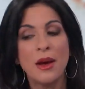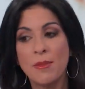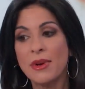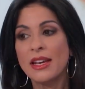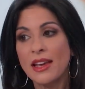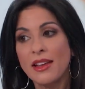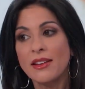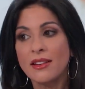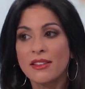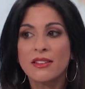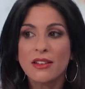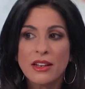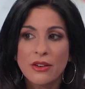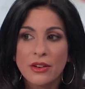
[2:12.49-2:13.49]
But again,
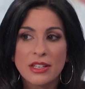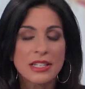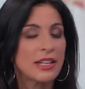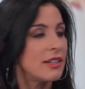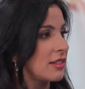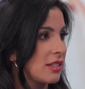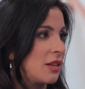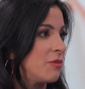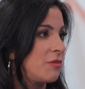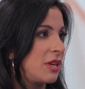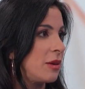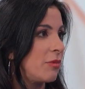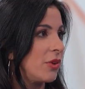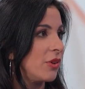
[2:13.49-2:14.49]
it's going to irritate some
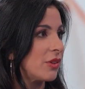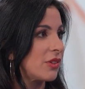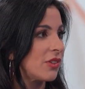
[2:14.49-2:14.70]
people.